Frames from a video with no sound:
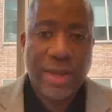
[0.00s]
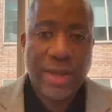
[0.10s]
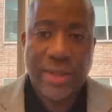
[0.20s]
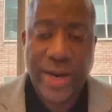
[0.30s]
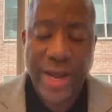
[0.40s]

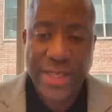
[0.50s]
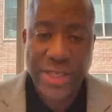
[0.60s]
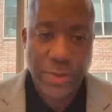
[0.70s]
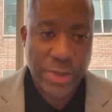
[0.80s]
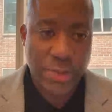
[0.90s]
that
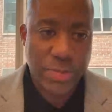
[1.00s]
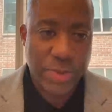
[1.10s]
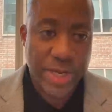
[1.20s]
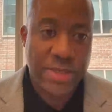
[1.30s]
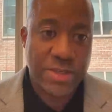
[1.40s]
CostQuest would
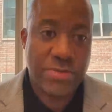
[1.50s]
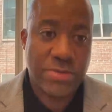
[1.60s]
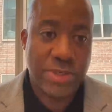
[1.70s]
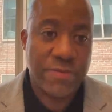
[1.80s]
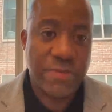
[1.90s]
make
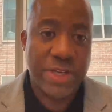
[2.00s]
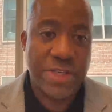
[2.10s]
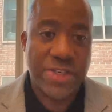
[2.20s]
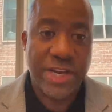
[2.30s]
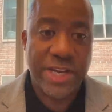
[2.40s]

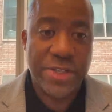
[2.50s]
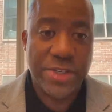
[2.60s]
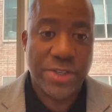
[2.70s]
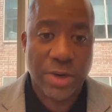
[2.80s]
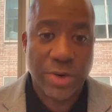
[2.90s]
significant changes
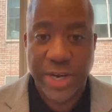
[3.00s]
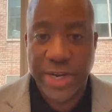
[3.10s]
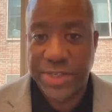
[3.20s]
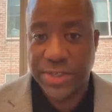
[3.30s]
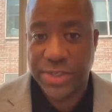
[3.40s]
to
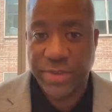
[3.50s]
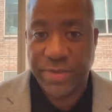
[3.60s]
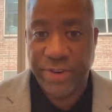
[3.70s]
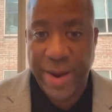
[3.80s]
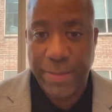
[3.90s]
locations in the
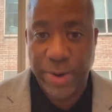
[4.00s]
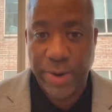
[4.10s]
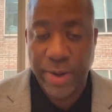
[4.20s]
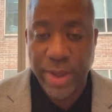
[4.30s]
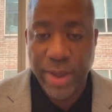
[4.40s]
fabric
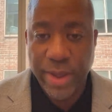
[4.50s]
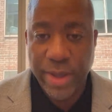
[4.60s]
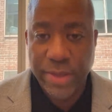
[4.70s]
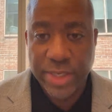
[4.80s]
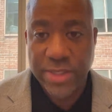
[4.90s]

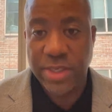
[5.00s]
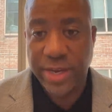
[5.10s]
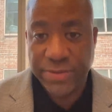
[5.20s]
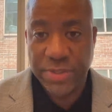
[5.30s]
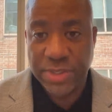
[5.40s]
and thus the
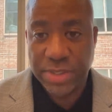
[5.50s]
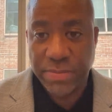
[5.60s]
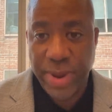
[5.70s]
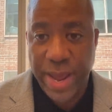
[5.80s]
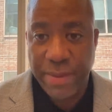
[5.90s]
FCC
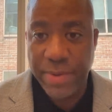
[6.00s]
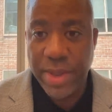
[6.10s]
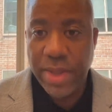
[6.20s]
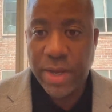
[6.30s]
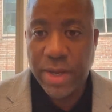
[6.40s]
map
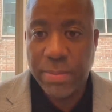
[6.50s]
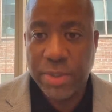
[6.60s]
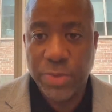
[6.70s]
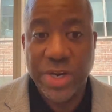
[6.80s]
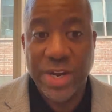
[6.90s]
uh,
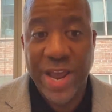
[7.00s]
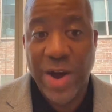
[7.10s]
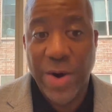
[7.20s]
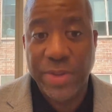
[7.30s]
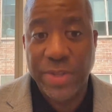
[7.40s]
between
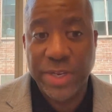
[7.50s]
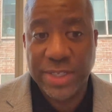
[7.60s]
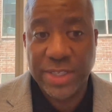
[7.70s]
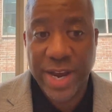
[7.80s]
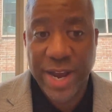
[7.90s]
now and the
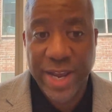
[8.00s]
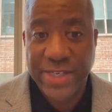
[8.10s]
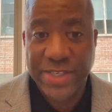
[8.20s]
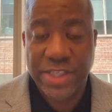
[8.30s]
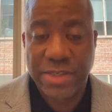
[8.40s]

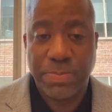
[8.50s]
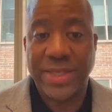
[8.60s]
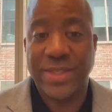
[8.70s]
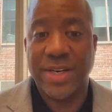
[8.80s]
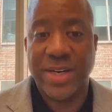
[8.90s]
NTIA's
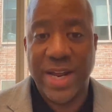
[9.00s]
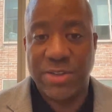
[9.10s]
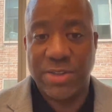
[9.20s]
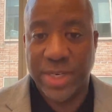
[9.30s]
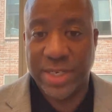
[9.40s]
expected
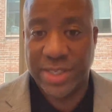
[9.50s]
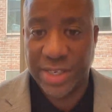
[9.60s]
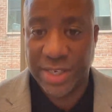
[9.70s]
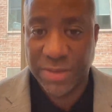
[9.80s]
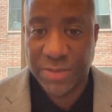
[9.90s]
announcement at the
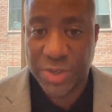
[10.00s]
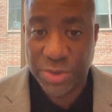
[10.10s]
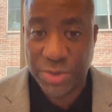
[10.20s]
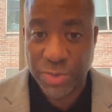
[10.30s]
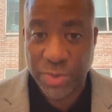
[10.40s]
end of
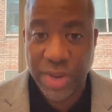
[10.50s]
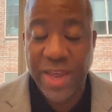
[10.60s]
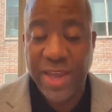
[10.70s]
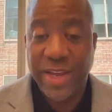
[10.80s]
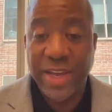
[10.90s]
June
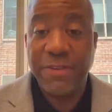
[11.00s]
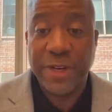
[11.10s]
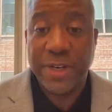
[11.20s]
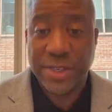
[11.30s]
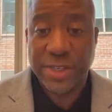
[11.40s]
if
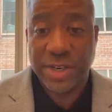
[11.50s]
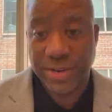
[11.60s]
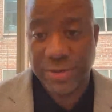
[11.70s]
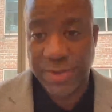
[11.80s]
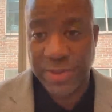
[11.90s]
it
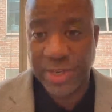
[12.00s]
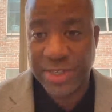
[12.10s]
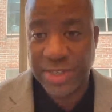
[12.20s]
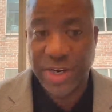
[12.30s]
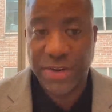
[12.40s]
discovered that a
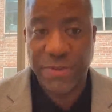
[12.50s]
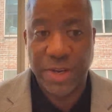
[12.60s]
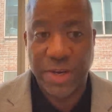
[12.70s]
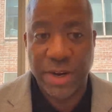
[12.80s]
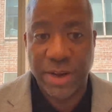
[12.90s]

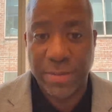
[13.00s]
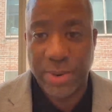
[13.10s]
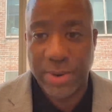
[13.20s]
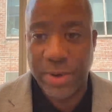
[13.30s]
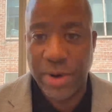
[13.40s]
significant
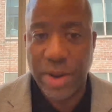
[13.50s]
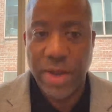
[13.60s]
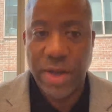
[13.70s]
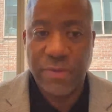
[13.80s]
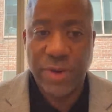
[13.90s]
number
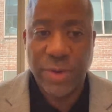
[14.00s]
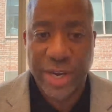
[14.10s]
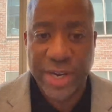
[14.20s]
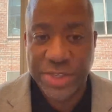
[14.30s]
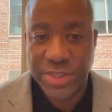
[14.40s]
of
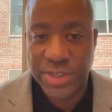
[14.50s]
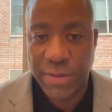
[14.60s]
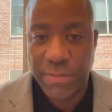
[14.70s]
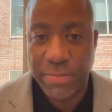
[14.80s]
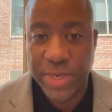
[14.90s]
locations
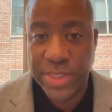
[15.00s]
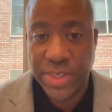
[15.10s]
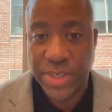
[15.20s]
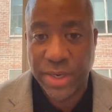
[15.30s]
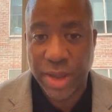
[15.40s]
are
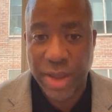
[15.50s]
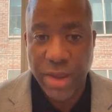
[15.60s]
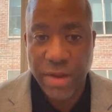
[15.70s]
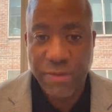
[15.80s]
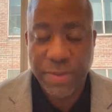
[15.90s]
missing
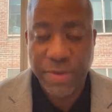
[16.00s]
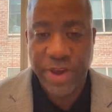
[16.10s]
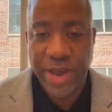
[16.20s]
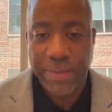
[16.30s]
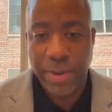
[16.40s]
from the
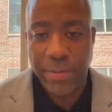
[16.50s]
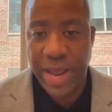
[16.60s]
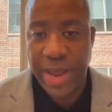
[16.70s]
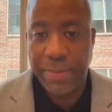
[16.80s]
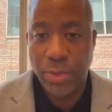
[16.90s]
fabric
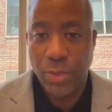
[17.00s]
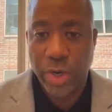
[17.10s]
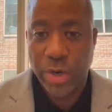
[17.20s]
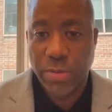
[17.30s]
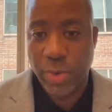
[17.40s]
map in
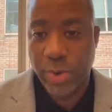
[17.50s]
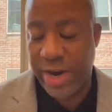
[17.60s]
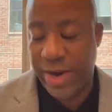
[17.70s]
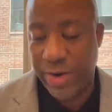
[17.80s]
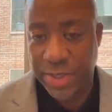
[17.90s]
one or more
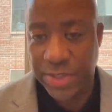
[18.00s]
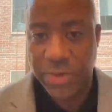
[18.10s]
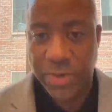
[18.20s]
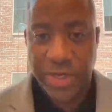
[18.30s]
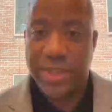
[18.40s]
areas.
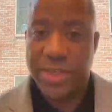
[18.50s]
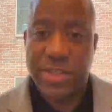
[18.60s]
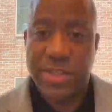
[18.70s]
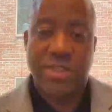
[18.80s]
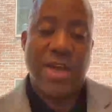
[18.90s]
So again,
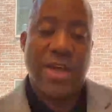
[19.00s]
this is